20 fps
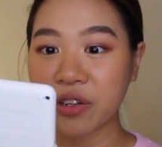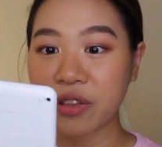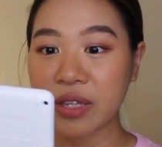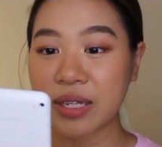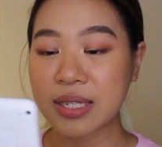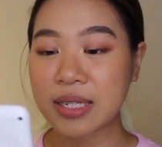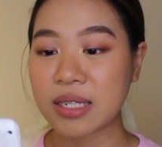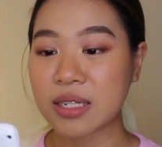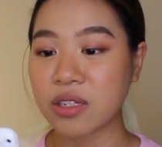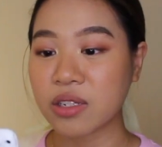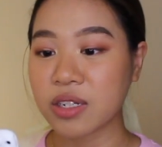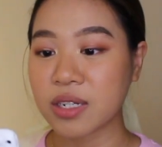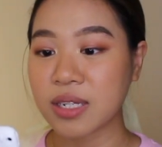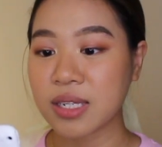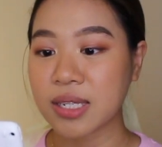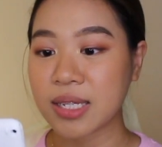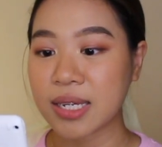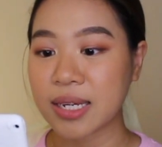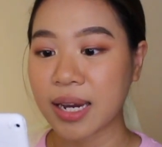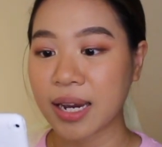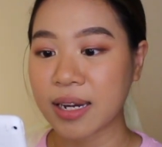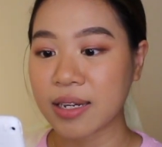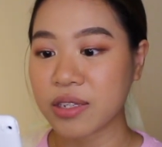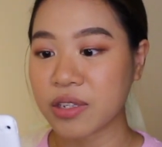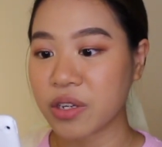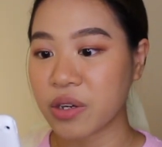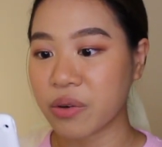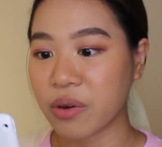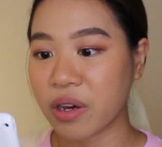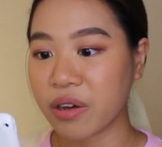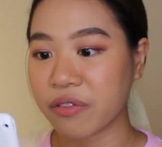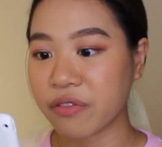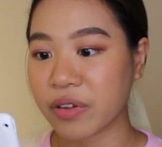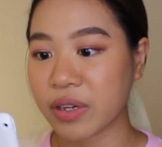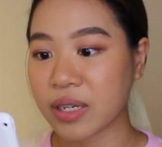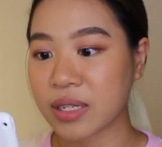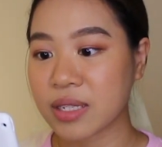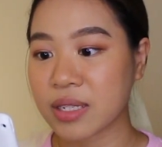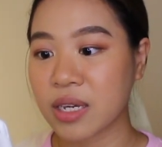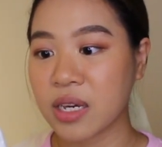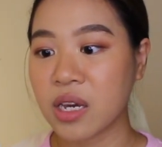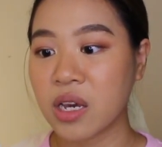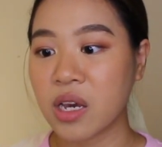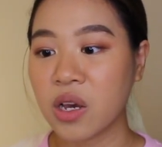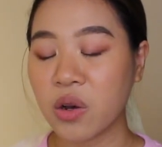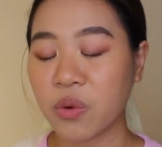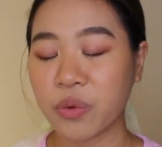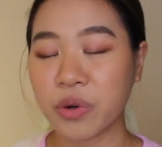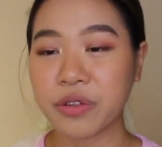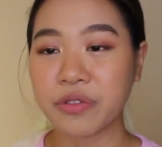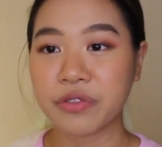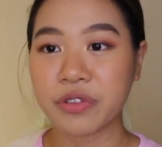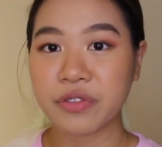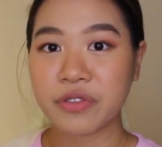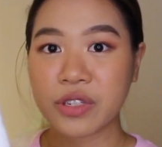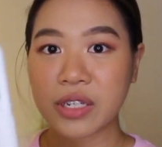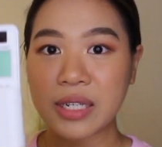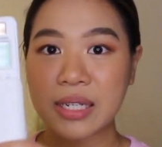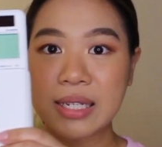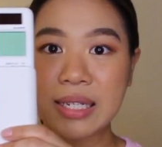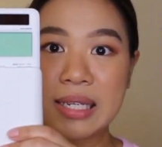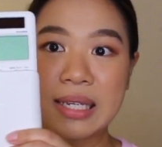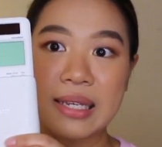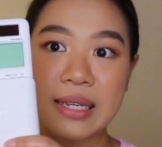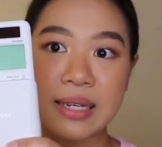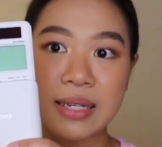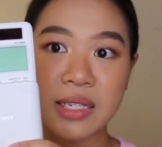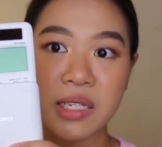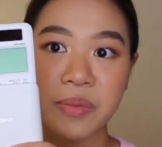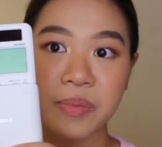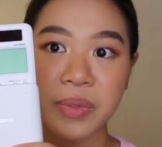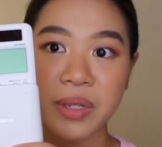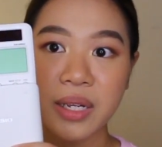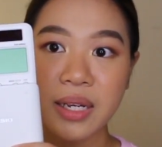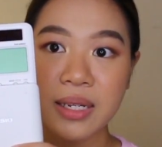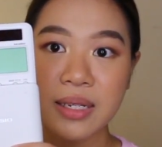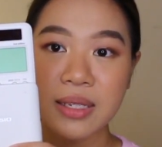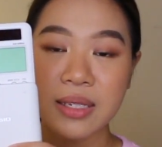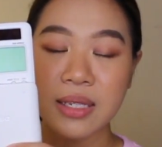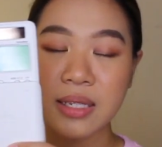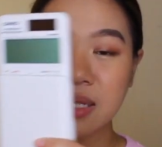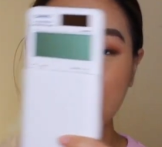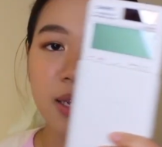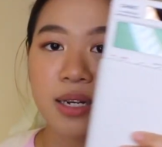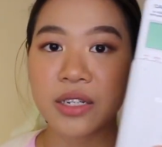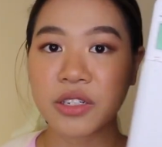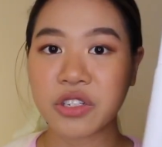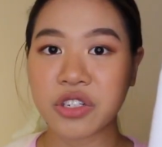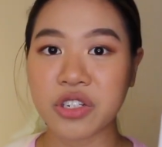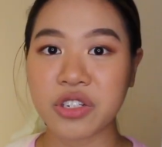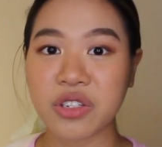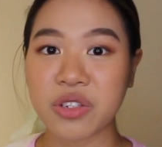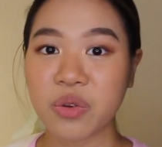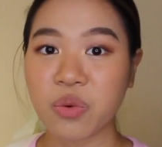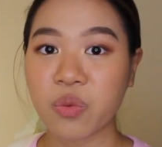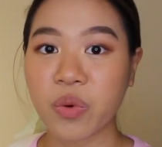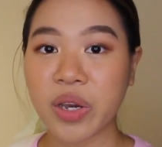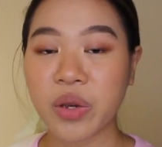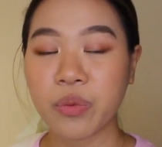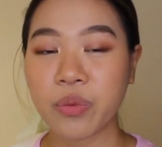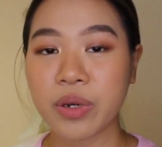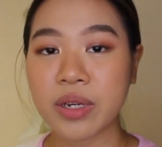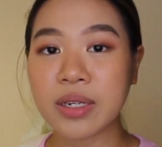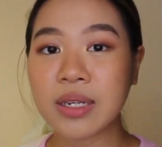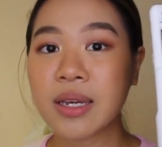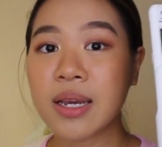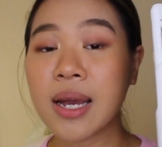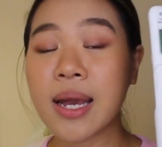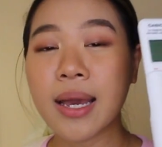This is just the Casio FX 115 ES Plus, and it's just a white one.